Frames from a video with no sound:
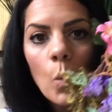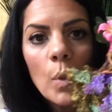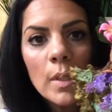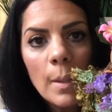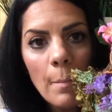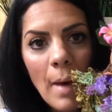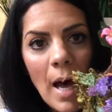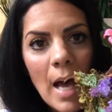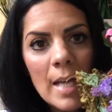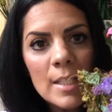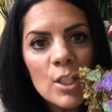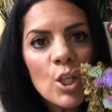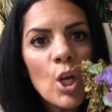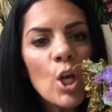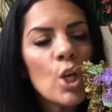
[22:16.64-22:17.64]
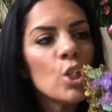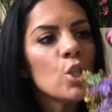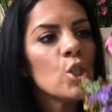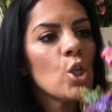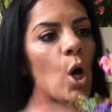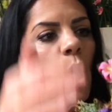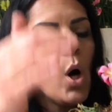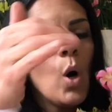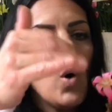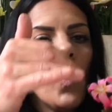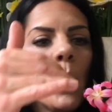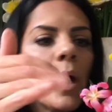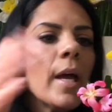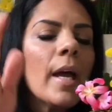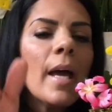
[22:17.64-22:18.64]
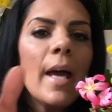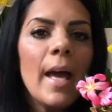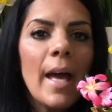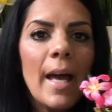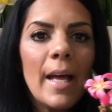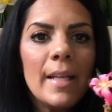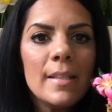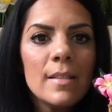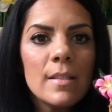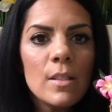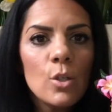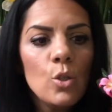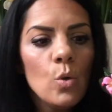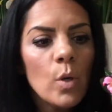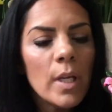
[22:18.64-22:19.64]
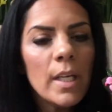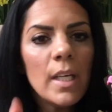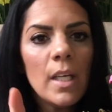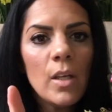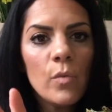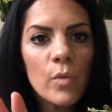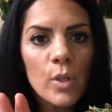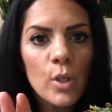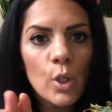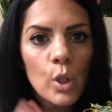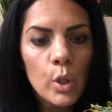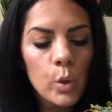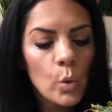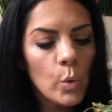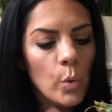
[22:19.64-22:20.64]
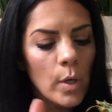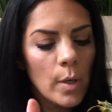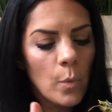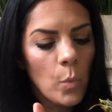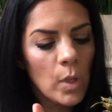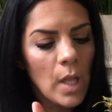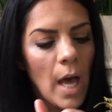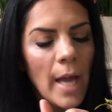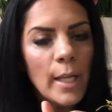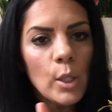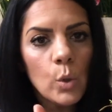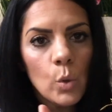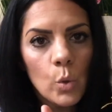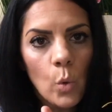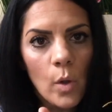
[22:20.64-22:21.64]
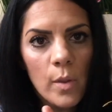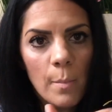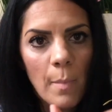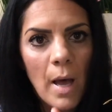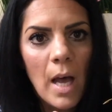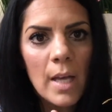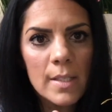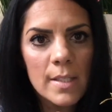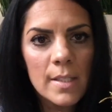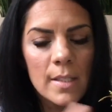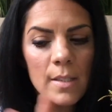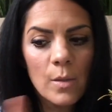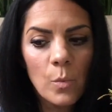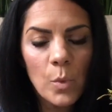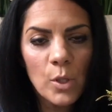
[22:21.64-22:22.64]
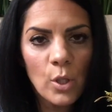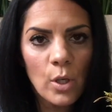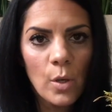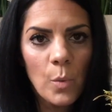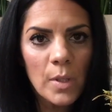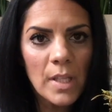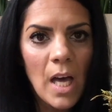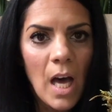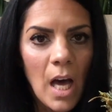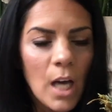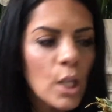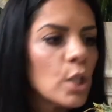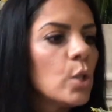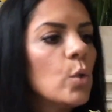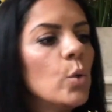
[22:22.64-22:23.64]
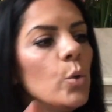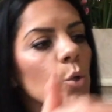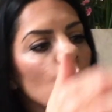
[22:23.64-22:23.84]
moss. So, and you can even glue, well, I glued all the moss with the hot glue.